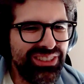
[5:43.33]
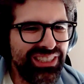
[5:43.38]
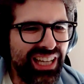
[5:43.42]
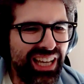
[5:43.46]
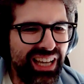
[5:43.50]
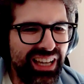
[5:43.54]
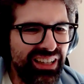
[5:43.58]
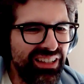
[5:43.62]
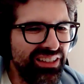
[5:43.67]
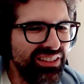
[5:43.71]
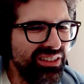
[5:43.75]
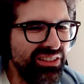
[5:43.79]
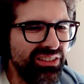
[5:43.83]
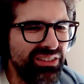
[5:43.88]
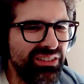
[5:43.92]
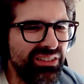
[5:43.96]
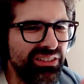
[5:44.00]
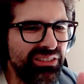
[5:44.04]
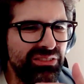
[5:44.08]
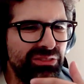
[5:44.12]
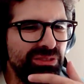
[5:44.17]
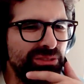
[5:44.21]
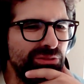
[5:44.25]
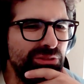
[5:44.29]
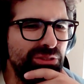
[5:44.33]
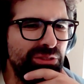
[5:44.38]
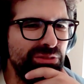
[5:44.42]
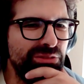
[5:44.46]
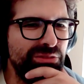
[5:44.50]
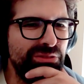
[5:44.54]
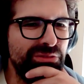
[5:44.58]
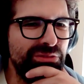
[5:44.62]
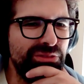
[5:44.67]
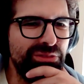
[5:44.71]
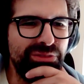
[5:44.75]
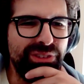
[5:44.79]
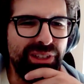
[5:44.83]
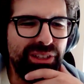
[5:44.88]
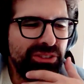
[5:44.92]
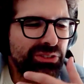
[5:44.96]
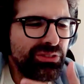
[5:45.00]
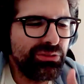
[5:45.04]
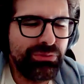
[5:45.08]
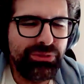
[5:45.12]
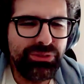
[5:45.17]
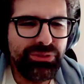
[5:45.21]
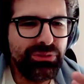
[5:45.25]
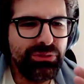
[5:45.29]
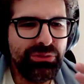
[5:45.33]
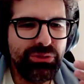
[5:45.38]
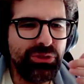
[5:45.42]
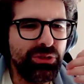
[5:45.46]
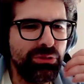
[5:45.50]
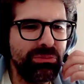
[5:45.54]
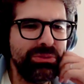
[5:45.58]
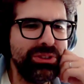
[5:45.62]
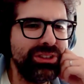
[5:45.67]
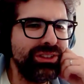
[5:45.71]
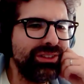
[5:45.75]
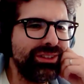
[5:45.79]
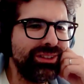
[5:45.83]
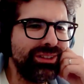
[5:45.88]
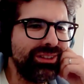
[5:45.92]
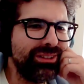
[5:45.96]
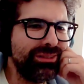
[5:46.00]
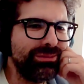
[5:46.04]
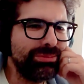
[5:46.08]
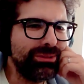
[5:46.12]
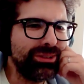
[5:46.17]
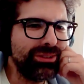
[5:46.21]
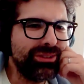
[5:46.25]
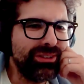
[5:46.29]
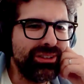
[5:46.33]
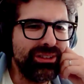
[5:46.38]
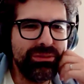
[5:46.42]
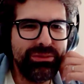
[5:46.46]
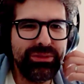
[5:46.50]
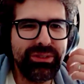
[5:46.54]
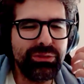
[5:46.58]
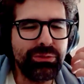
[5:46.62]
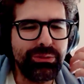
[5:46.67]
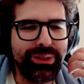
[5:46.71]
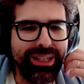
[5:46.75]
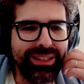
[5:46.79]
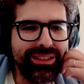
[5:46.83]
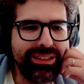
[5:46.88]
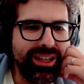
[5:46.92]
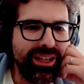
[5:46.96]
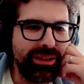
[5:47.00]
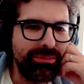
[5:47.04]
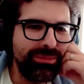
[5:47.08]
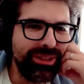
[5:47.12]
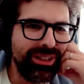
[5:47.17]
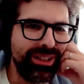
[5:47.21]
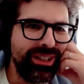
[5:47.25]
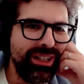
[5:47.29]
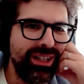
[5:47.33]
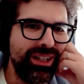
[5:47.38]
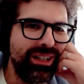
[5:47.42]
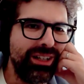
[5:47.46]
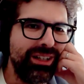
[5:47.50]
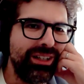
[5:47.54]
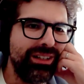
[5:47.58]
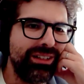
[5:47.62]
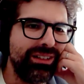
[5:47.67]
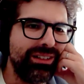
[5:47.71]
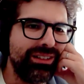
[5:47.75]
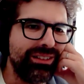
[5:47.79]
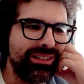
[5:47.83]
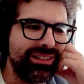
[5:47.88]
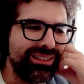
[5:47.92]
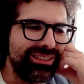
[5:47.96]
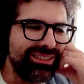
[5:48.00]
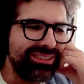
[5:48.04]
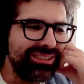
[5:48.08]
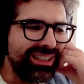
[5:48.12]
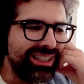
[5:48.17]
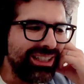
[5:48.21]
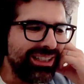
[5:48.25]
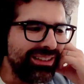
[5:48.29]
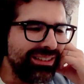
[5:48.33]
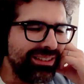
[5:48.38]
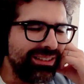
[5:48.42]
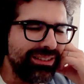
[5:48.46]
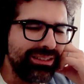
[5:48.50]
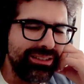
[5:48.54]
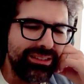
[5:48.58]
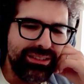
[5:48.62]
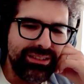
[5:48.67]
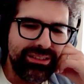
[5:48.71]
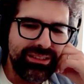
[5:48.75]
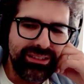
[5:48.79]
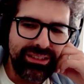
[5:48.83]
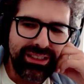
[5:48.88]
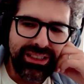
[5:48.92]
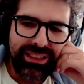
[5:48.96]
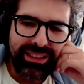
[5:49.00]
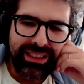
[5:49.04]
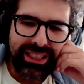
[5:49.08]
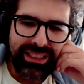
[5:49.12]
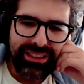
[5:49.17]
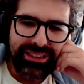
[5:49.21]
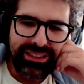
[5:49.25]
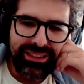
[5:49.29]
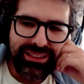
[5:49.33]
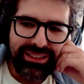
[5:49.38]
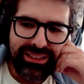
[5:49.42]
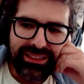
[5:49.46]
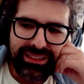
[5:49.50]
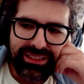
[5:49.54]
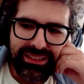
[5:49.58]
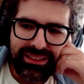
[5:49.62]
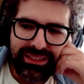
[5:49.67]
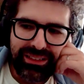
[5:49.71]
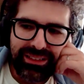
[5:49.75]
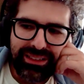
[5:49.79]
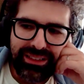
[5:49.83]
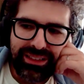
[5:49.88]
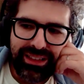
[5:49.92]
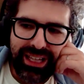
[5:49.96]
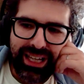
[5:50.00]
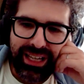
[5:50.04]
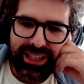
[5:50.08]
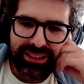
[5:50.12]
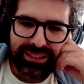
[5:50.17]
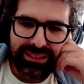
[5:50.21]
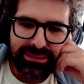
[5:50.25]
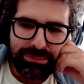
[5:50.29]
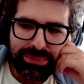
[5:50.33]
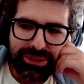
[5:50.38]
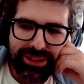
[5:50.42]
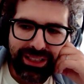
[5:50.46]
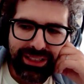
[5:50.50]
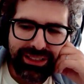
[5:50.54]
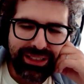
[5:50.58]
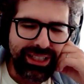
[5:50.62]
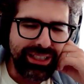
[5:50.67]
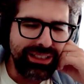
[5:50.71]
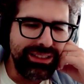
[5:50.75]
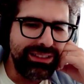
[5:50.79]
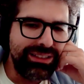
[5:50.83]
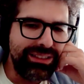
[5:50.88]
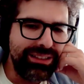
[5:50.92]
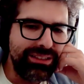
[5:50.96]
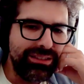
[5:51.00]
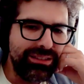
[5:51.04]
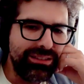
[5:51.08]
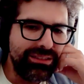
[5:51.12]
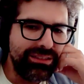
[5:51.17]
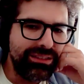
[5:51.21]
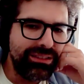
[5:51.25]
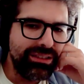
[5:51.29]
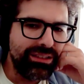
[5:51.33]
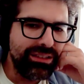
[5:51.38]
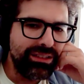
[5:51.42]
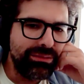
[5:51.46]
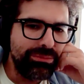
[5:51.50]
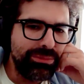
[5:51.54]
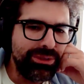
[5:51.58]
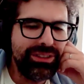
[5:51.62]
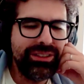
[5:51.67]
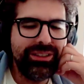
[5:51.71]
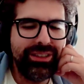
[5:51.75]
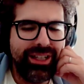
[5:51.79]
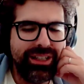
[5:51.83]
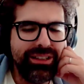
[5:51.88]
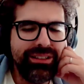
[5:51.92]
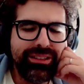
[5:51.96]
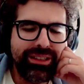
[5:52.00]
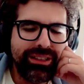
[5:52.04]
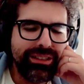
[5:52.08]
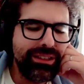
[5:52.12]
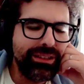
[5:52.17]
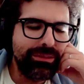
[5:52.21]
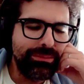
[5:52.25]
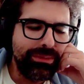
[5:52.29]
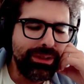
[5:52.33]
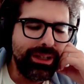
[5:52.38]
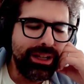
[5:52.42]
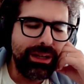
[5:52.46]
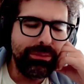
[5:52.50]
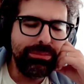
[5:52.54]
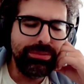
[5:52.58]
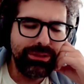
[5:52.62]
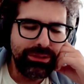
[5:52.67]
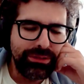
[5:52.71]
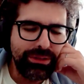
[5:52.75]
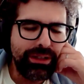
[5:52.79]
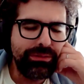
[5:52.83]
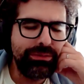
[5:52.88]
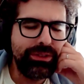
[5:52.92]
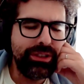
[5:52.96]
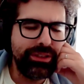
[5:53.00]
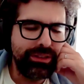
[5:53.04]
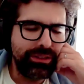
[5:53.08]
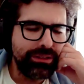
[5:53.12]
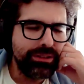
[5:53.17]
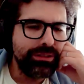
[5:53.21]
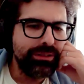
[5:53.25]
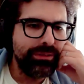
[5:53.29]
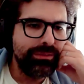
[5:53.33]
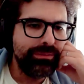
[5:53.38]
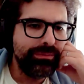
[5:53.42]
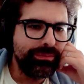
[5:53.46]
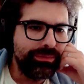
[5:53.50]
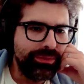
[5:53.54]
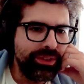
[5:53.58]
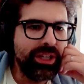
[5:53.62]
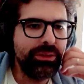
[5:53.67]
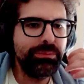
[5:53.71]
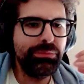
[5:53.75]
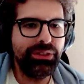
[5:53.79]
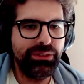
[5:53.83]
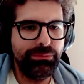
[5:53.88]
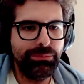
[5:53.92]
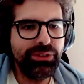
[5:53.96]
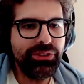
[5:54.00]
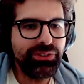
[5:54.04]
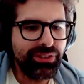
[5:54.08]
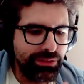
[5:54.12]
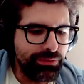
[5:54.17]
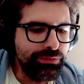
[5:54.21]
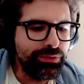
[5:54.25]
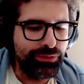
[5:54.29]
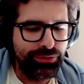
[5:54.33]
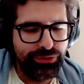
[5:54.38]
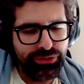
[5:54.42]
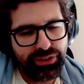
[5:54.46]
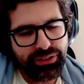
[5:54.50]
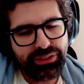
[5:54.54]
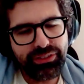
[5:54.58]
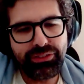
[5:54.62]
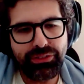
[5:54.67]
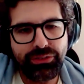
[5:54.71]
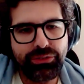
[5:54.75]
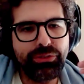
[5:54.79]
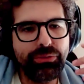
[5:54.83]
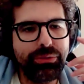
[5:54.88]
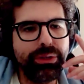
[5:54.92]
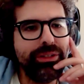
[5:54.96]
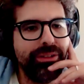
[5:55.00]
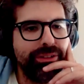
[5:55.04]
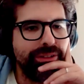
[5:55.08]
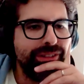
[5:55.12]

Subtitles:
time I just wanted to complete things because it was the right time. And I did that, but then I didn't. But in hindsight, I'm happy to have done it. Not because I've learned things on the way.